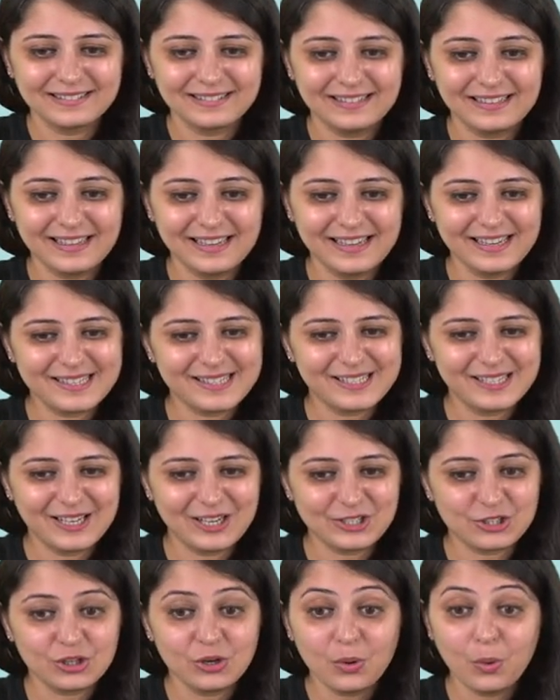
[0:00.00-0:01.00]
Yes,
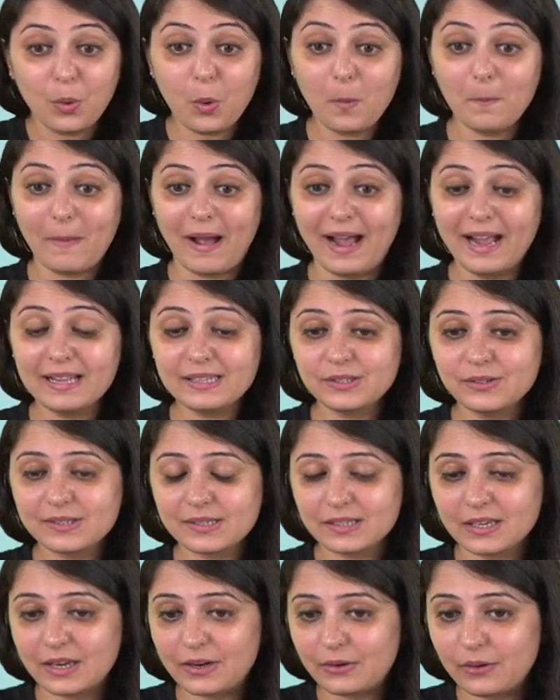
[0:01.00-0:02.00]
Yash. Oh, maths is
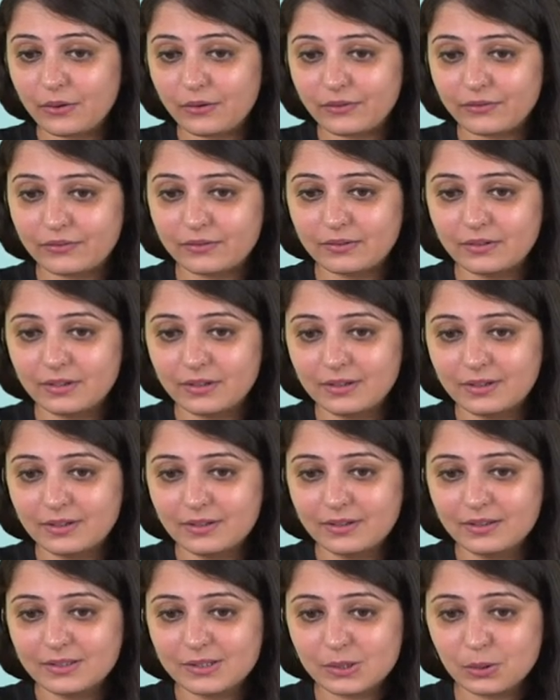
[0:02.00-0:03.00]
scared of.
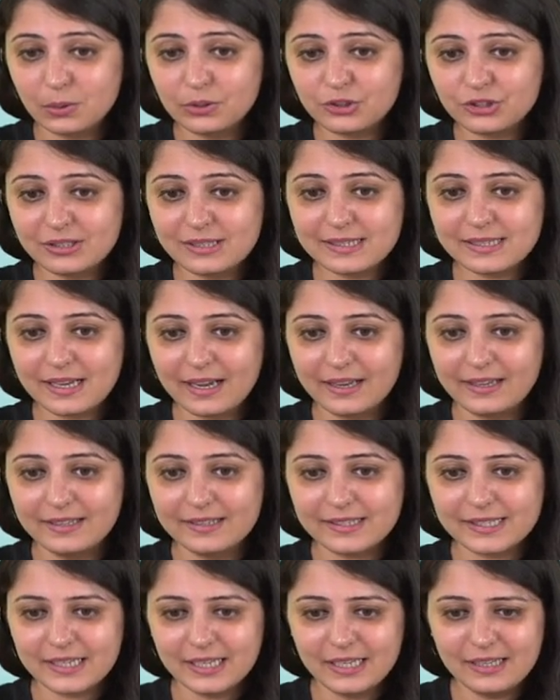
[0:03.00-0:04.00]
Social
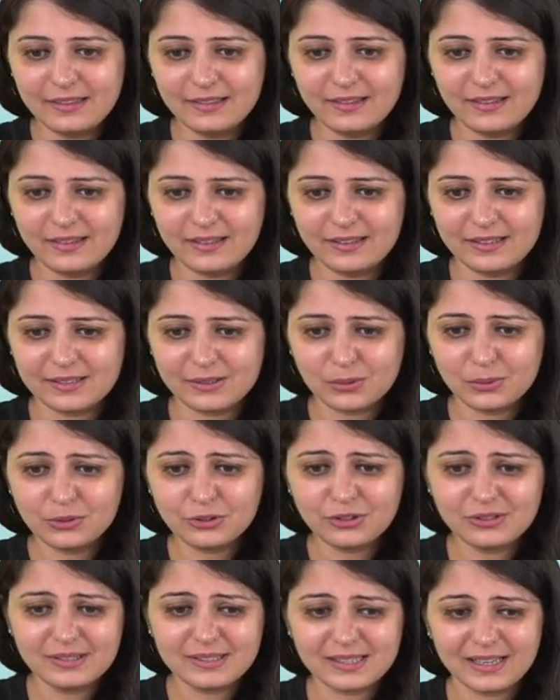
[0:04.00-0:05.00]
science, Hindi,
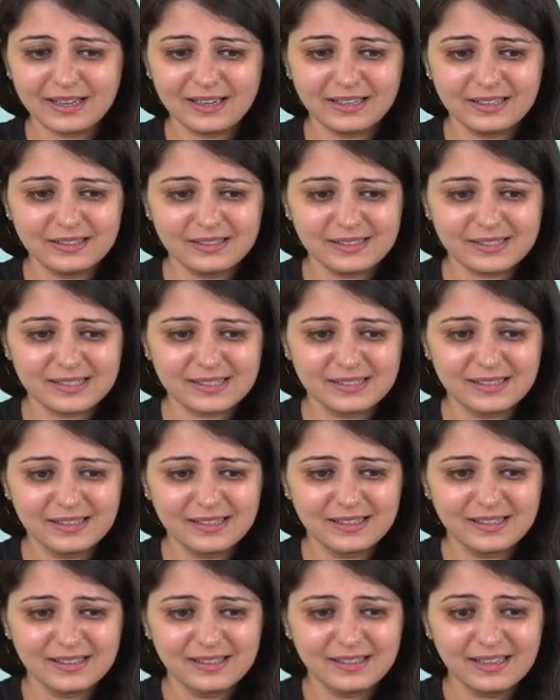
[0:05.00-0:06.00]
social science,
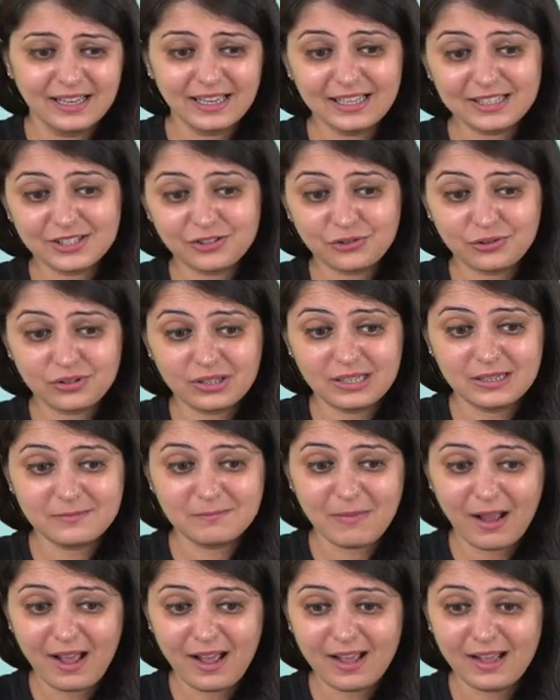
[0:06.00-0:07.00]
history,
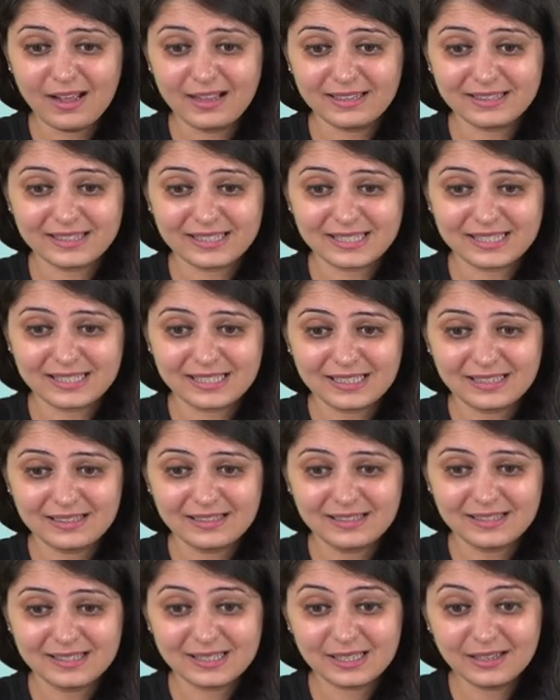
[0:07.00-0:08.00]
maths,
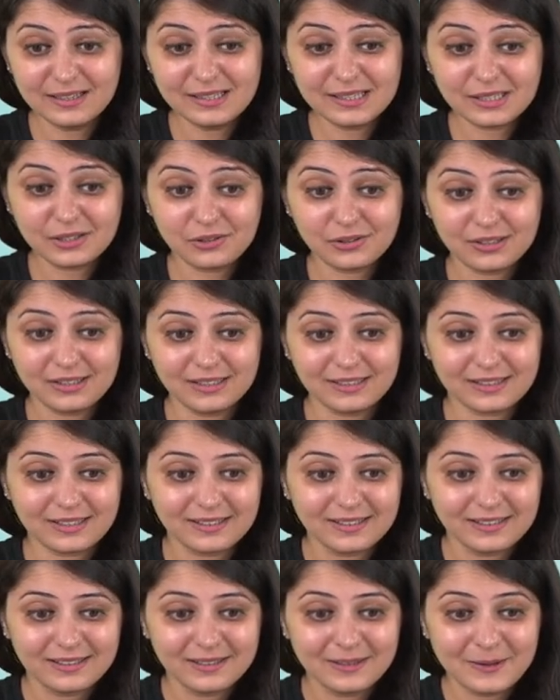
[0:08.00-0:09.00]
Sanskrit,
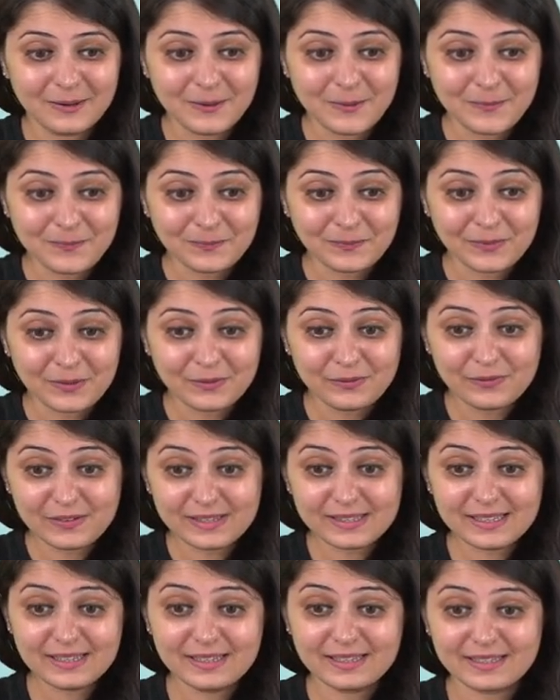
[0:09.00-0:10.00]

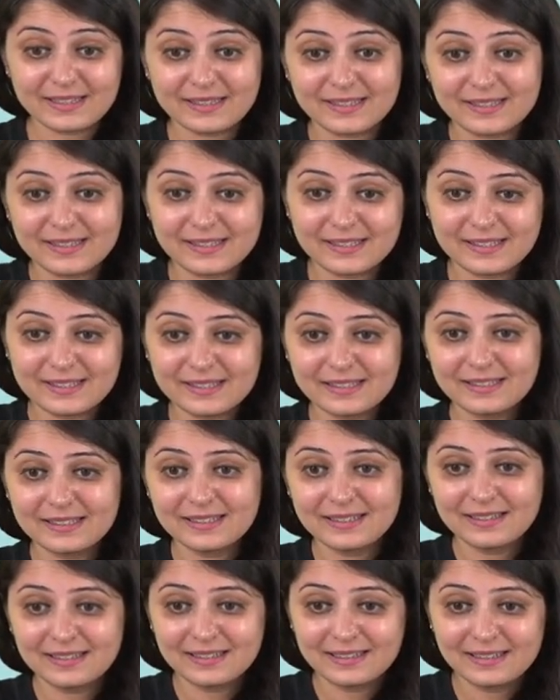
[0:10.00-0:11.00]
physics,
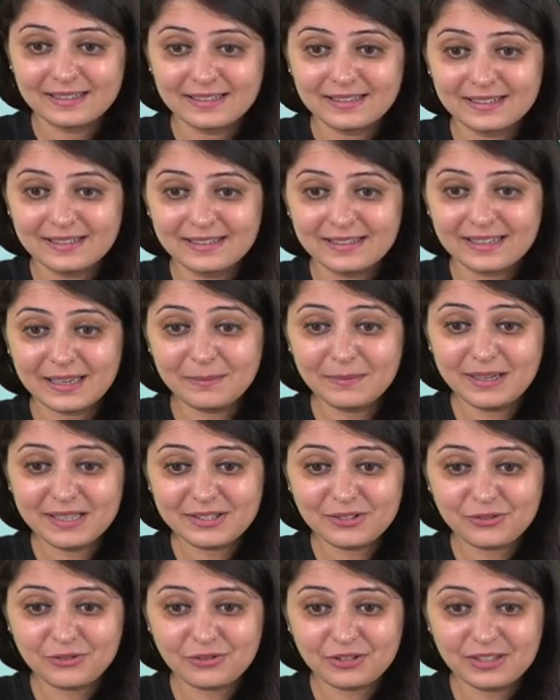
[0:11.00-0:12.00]

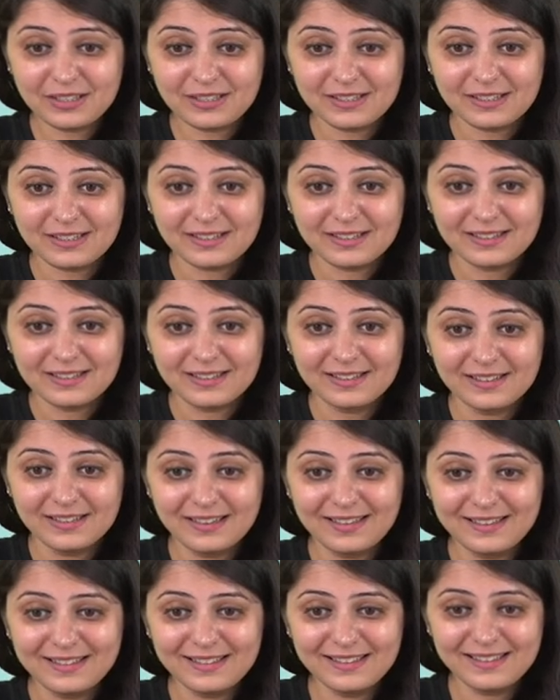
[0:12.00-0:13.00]
chemistry,
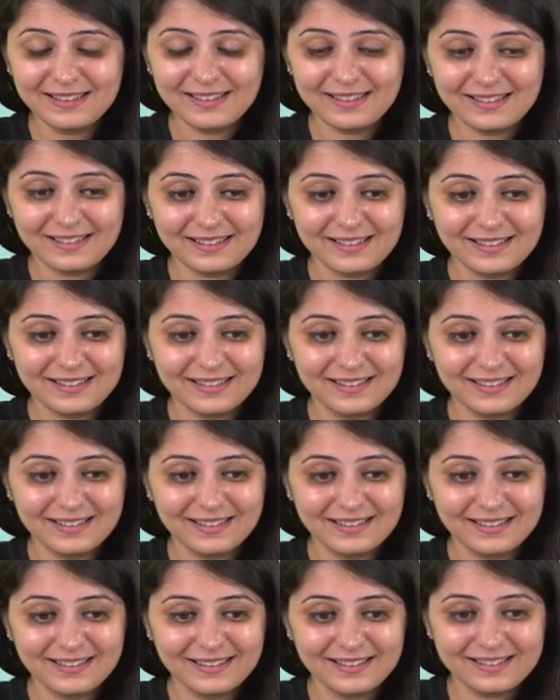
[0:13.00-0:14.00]
Hindi,
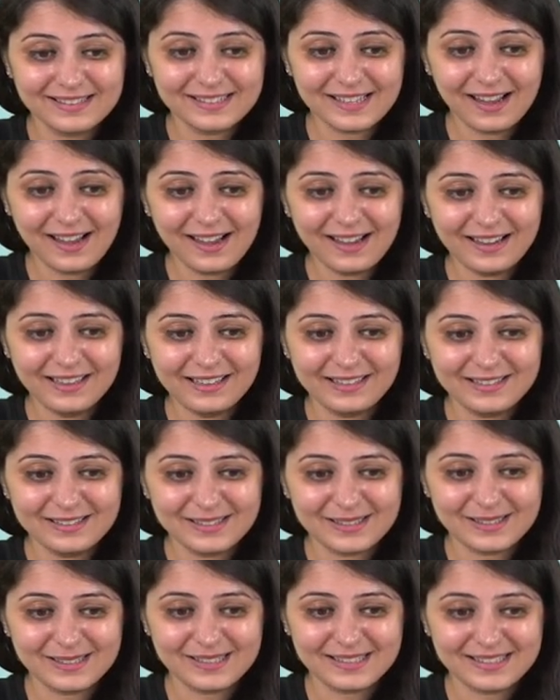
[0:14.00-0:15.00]

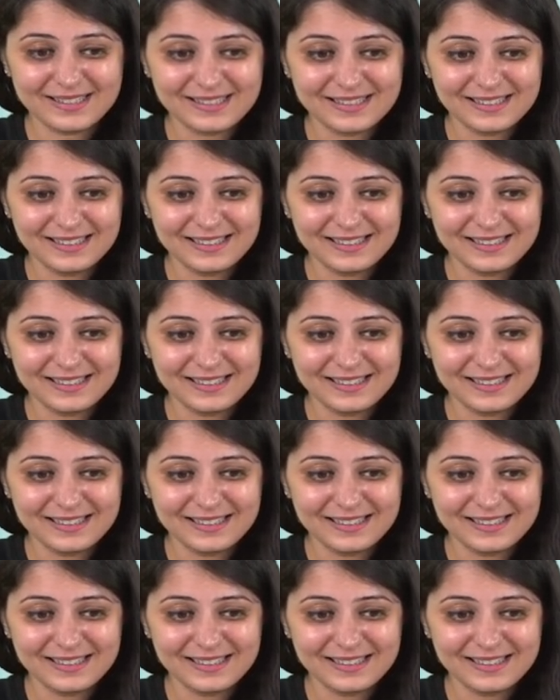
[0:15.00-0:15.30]
science.